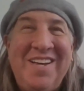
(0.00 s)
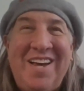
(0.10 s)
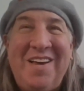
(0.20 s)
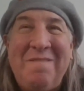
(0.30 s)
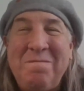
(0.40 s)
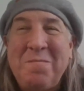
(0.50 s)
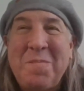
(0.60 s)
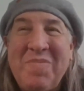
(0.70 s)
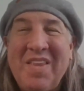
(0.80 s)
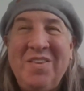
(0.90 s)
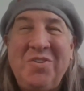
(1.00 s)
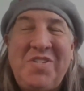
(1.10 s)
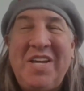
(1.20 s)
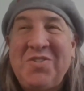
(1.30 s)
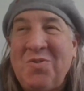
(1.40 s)
Um,
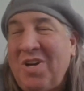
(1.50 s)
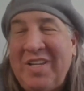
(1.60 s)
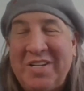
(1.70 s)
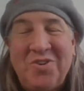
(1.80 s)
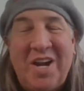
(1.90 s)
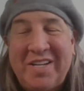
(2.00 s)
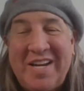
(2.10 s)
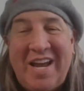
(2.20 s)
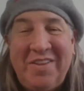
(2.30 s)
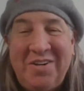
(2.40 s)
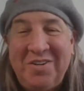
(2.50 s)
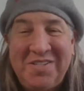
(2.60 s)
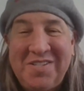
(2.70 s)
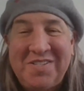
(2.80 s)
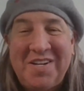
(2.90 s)
those days are all electronic now. They don't
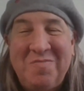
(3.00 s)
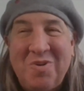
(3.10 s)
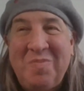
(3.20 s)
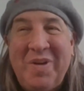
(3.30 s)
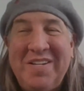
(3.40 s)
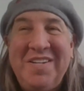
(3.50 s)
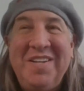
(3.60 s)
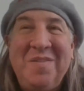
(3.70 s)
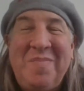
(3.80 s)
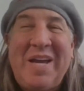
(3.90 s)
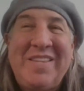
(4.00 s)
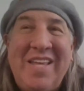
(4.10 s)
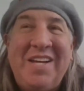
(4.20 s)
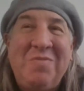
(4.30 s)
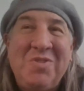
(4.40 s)
exist anymore. But right. back
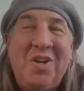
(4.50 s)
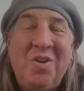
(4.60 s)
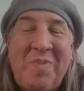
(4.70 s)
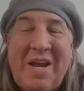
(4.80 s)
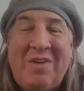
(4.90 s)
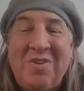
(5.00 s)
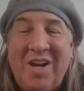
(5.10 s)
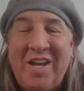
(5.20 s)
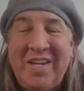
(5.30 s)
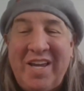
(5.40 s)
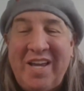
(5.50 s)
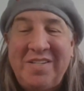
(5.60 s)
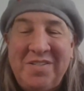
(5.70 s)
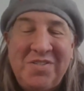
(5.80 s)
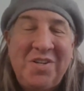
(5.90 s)
then it was all open outcry.
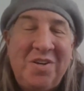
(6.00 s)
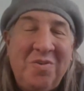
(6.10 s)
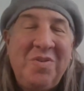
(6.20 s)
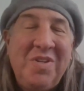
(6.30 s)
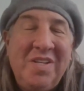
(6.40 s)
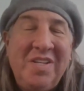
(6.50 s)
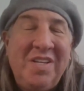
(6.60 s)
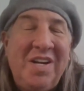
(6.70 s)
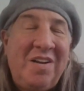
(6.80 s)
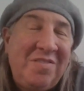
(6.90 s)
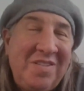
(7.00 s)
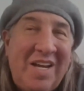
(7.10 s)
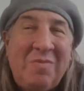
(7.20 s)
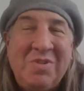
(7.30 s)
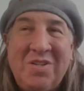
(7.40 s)
And mm-hmm. so, you know,
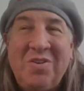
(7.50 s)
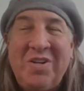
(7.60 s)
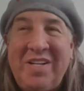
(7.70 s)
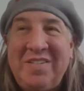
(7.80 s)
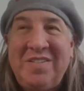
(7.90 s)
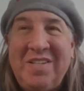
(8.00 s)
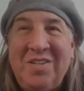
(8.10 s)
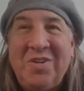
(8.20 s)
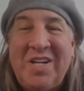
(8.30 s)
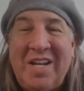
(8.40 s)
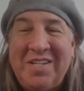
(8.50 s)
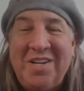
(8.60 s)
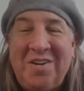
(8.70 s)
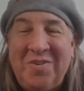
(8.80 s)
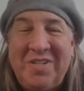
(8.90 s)
I was learning, learning on the go.